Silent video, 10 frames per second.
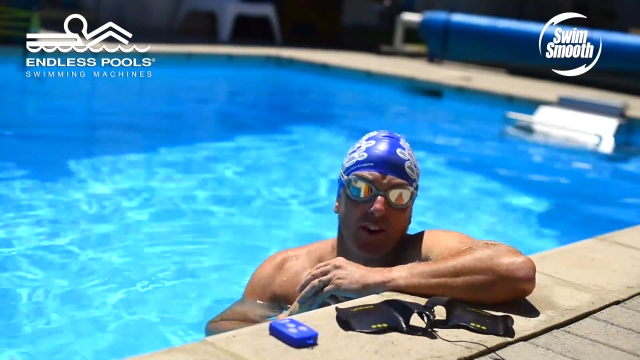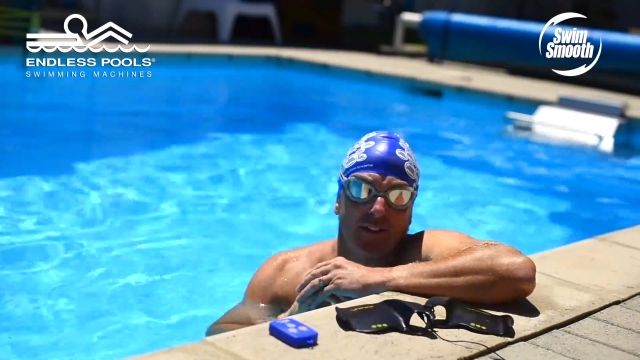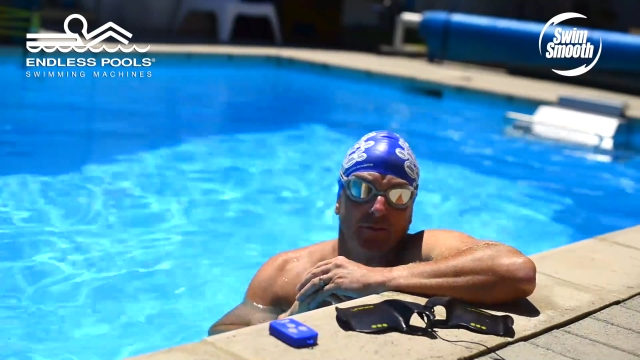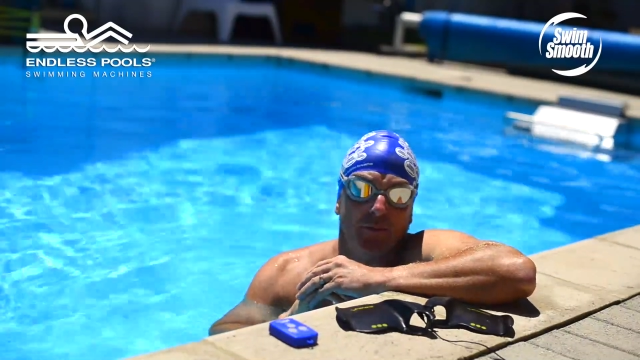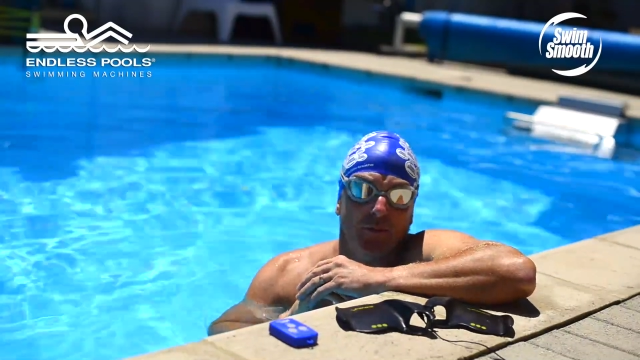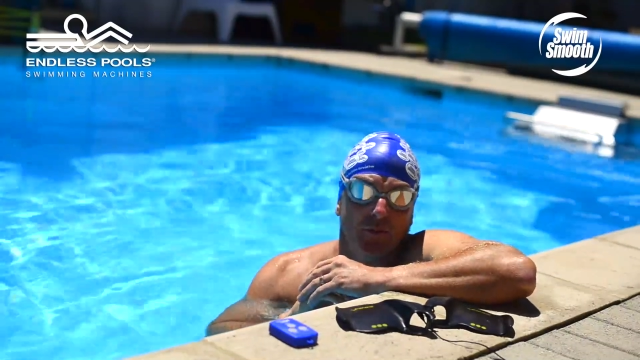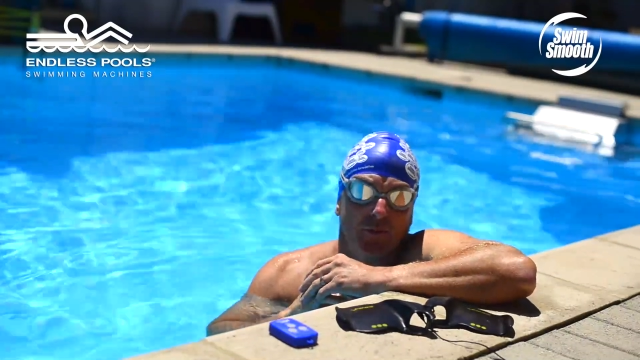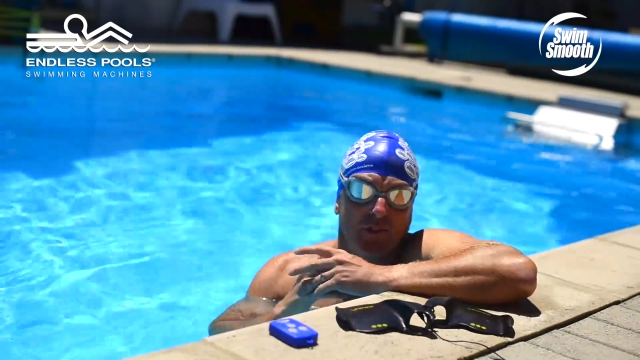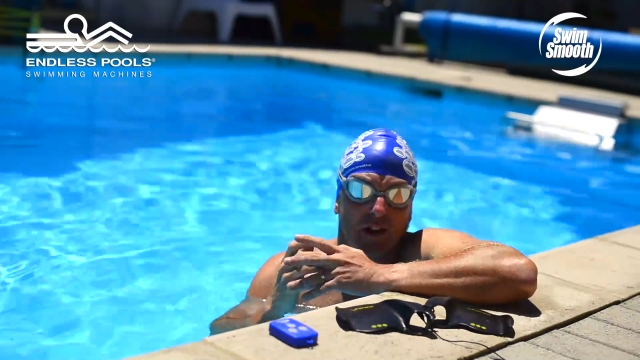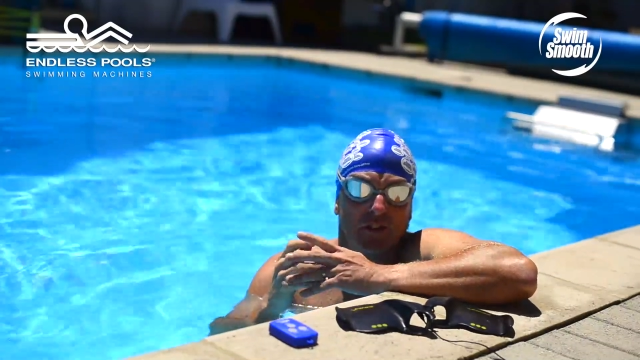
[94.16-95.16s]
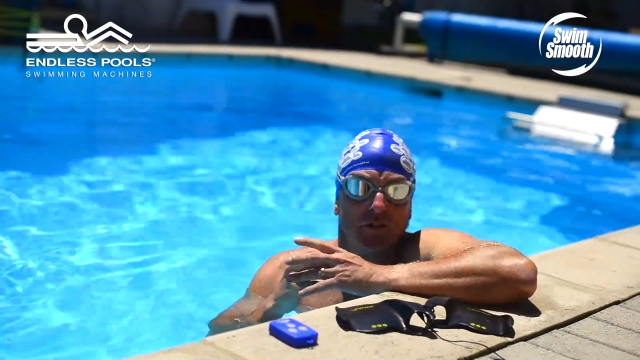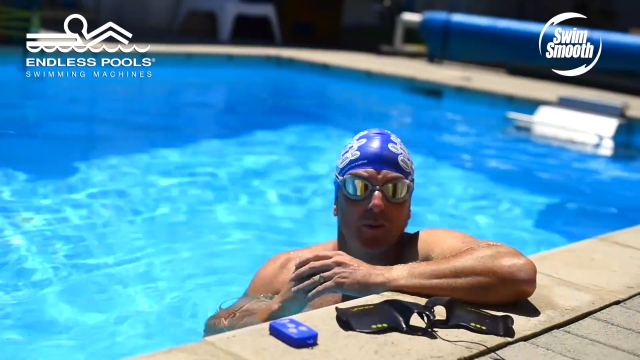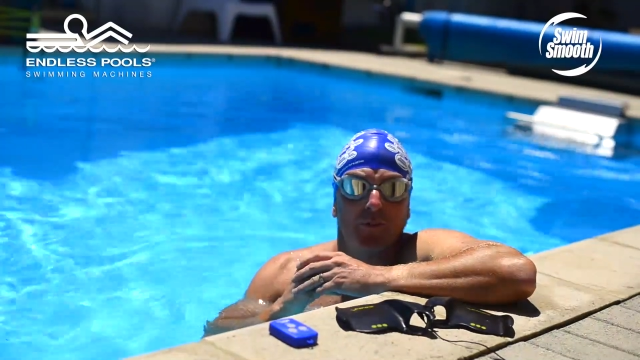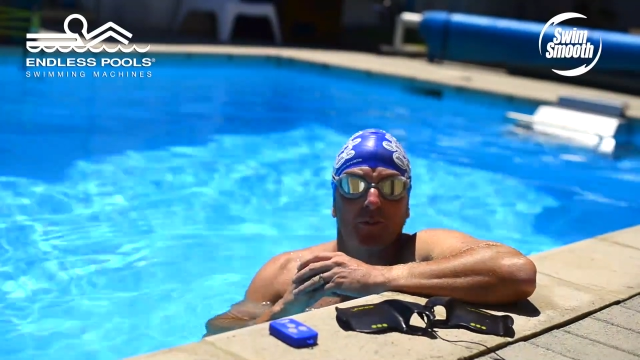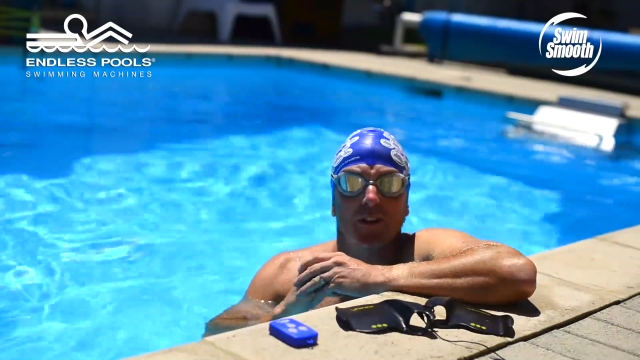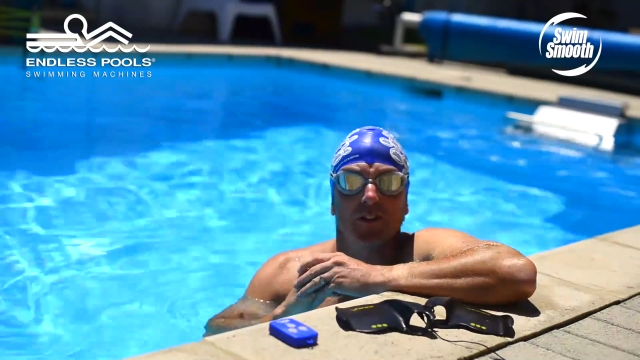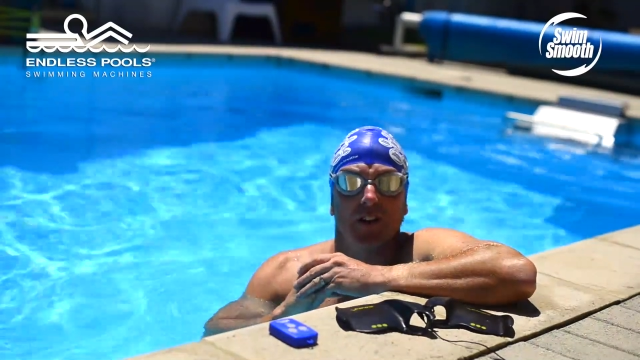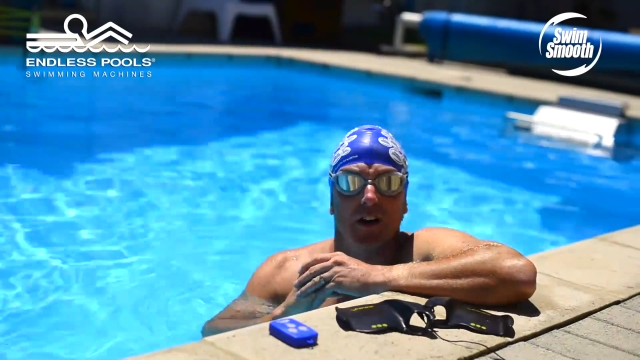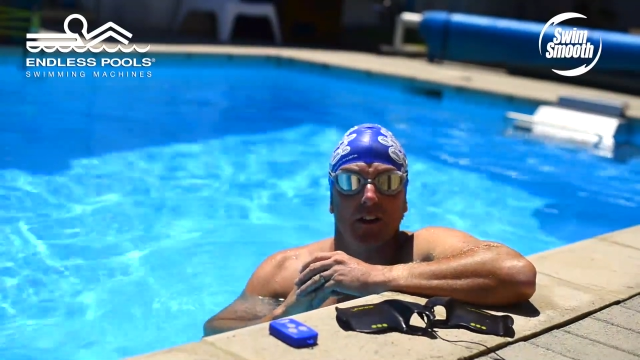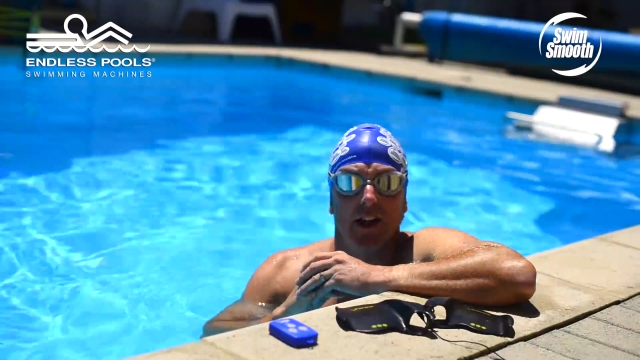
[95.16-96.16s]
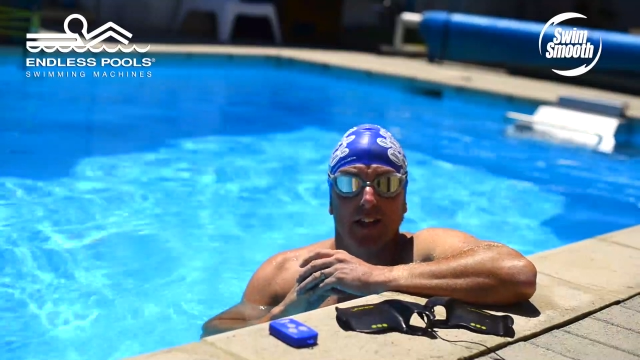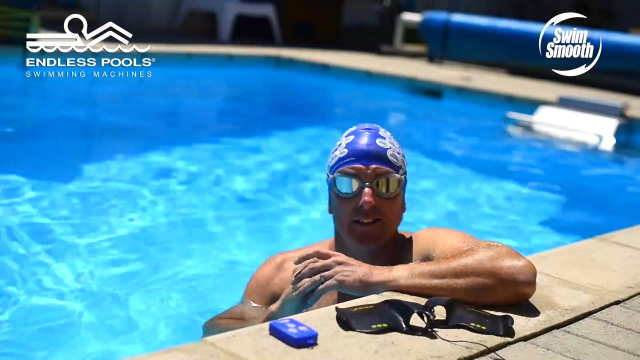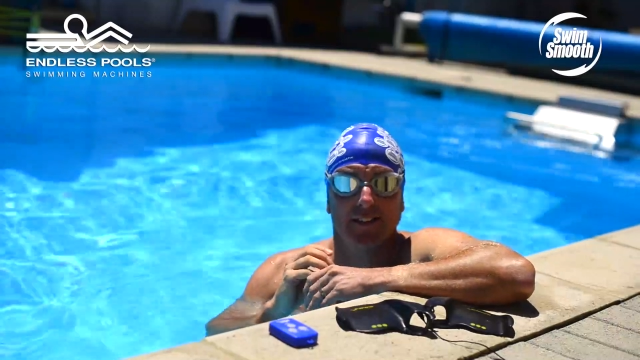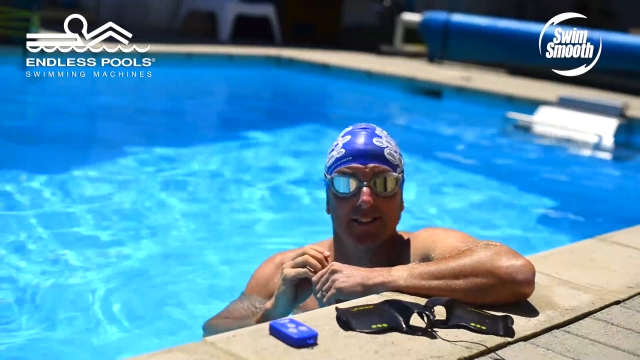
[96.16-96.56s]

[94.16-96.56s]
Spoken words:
your endless pool, start swimming freestyle and actually